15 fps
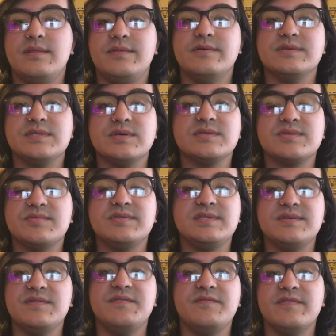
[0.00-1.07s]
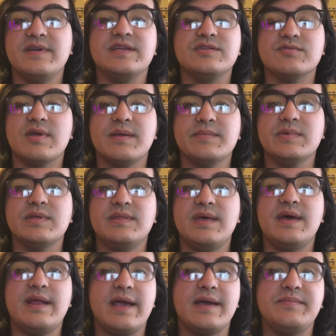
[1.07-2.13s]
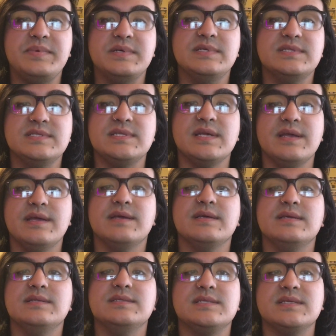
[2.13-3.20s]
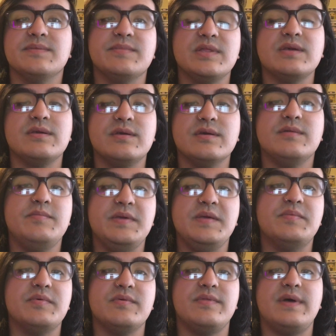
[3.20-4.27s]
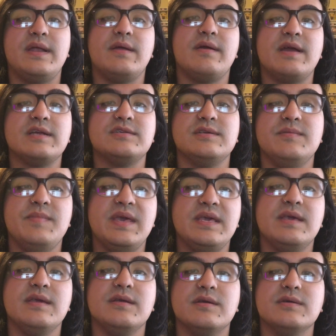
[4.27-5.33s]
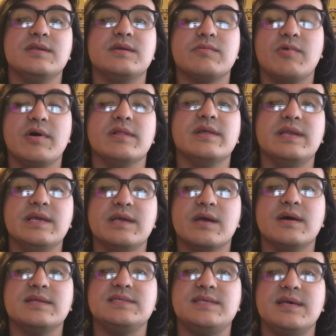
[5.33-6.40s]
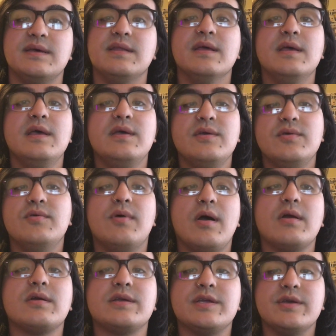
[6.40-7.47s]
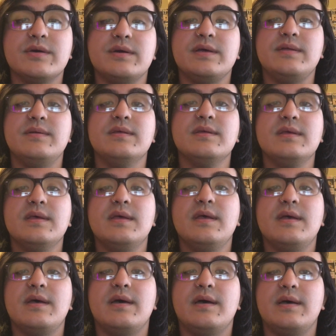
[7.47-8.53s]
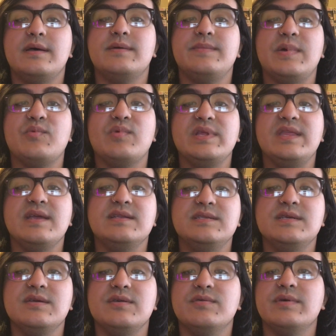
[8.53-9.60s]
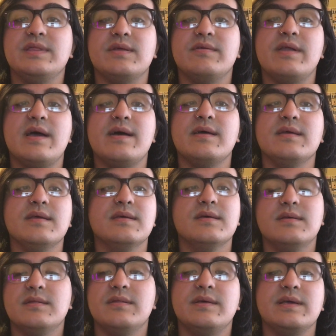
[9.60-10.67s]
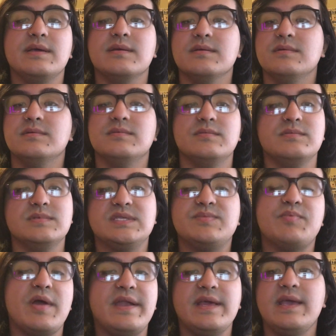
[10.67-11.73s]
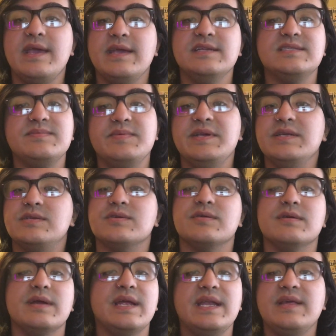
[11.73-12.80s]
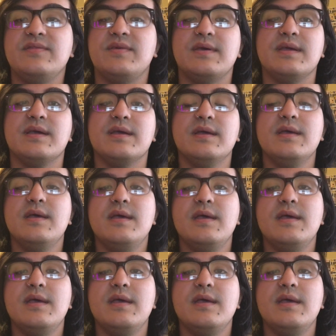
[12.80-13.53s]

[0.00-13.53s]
there's all sorts of like drama that happens, and some of the good people that are actually making good quality content, who are good at what they do, and they're not like spreading hate speech or anything,